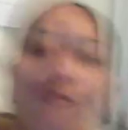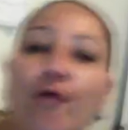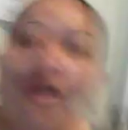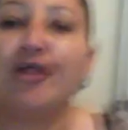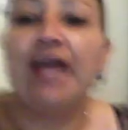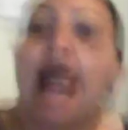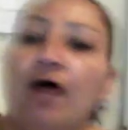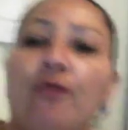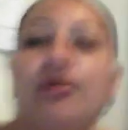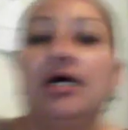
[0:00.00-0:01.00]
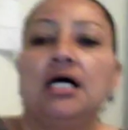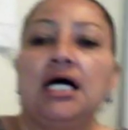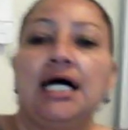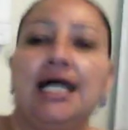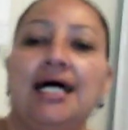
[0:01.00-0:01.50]
where now
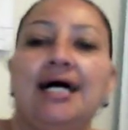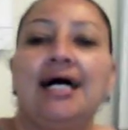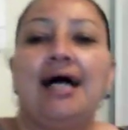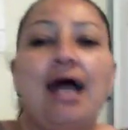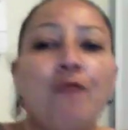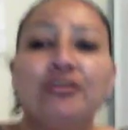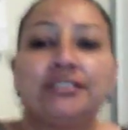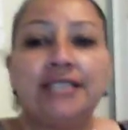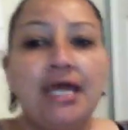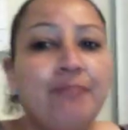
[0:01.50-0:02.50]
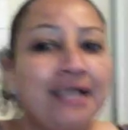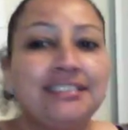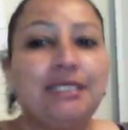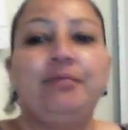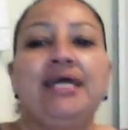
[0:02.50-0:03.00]
I was threatened by a
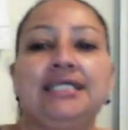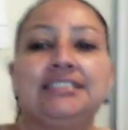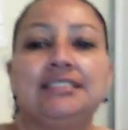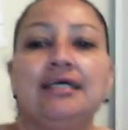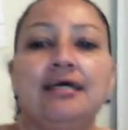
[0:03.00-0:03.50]
CPS